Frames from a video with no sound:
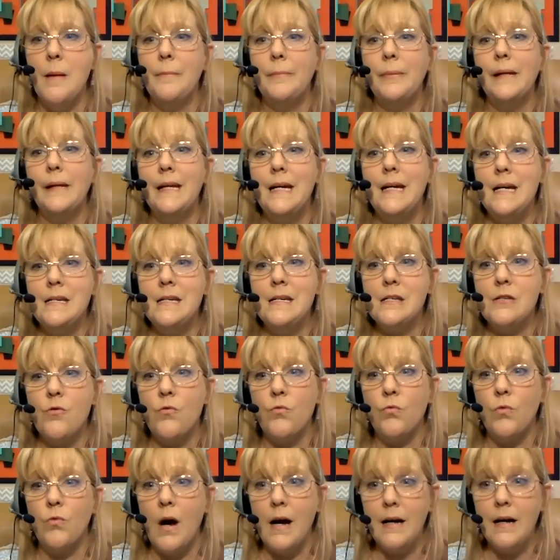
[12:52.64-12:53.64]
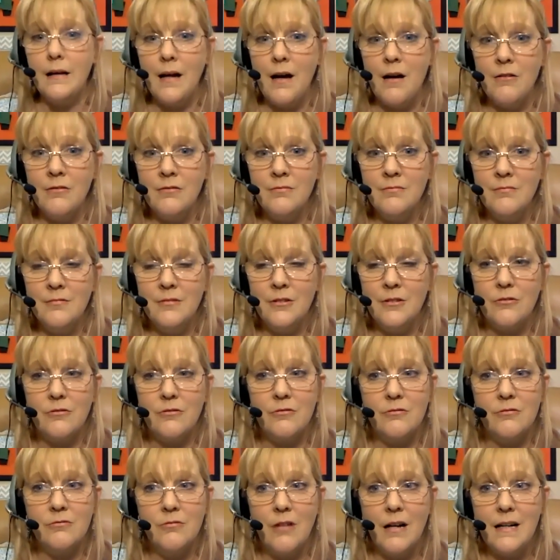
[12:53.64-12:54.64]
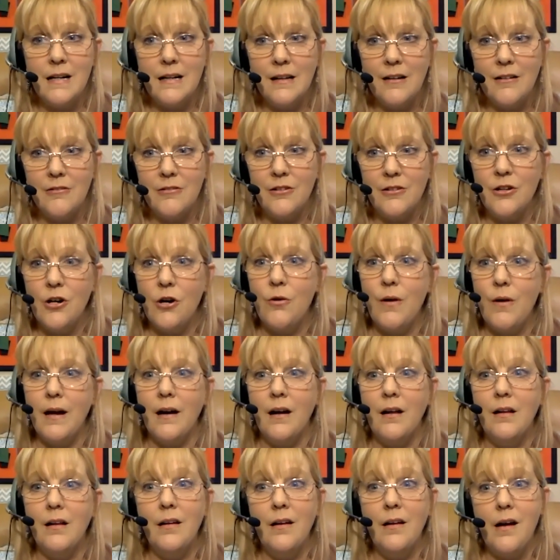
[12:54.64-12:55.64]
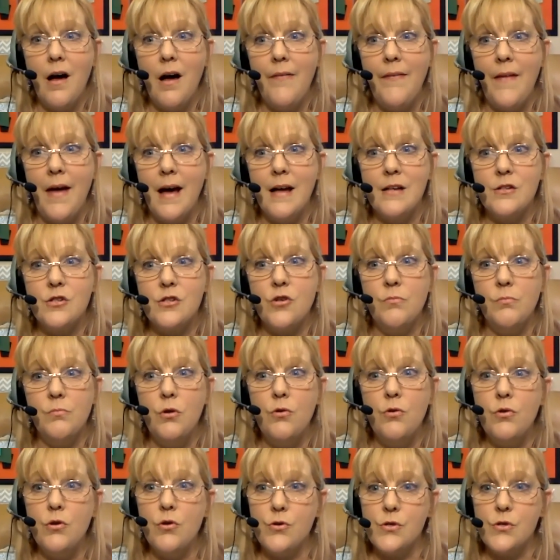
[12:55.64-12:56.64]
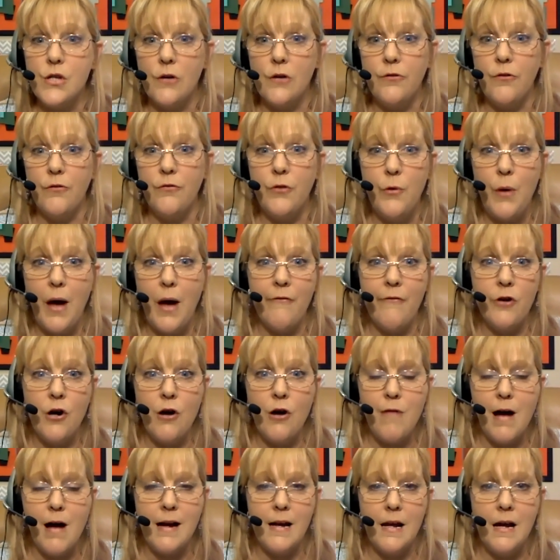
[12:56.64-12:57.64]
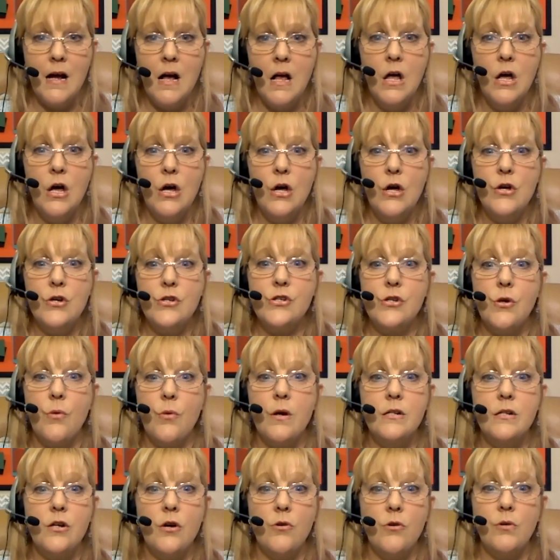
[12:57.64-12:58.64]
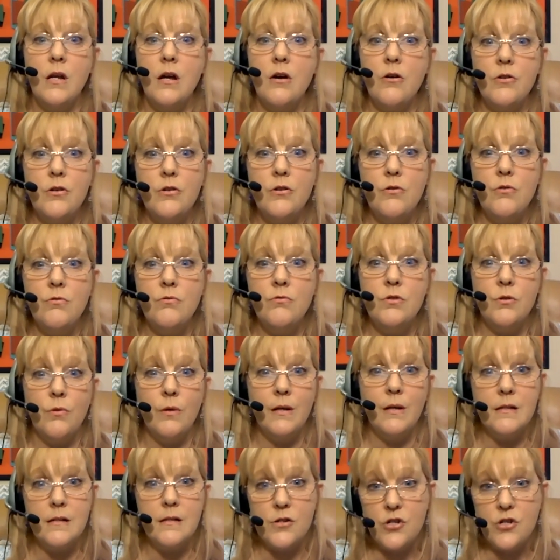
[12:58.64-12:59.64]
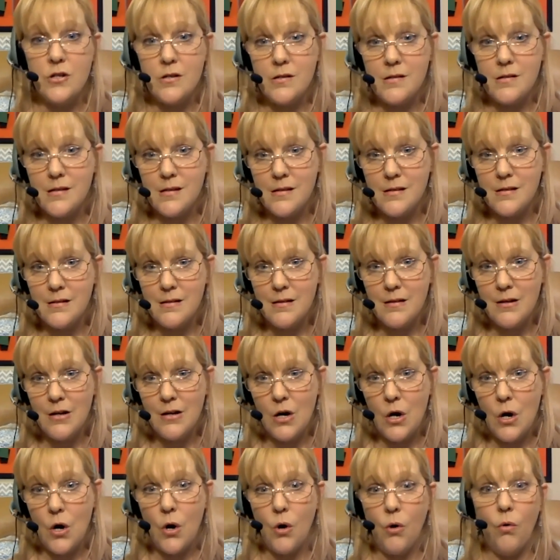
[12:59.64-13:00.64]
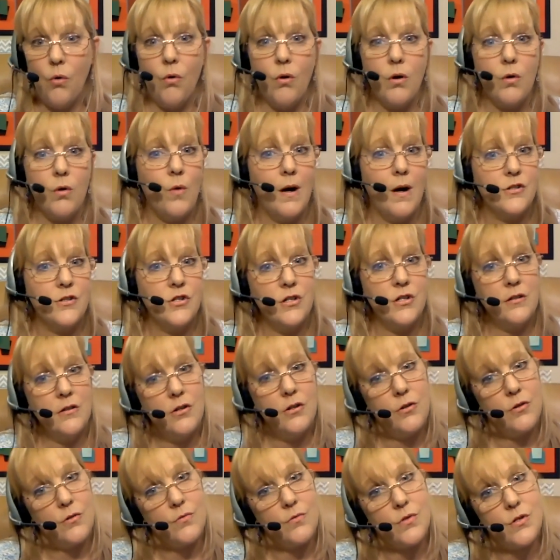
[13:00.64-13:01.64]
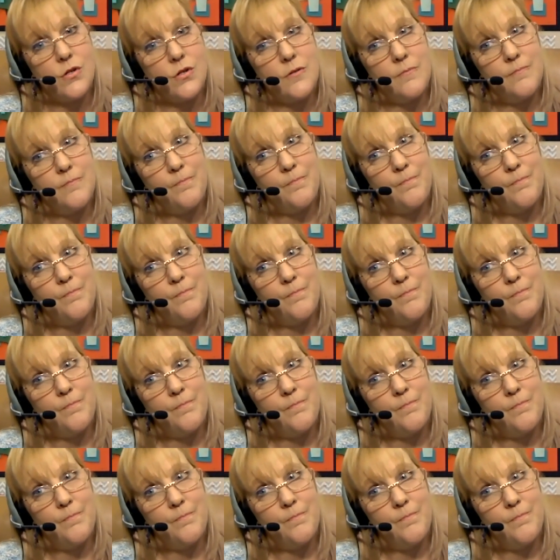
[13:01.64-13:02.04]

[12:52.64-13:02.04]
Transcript: Please, right now, right now, go and click on that to mute yourself if you haven't already so we don't hear you doing dishes or watching the news.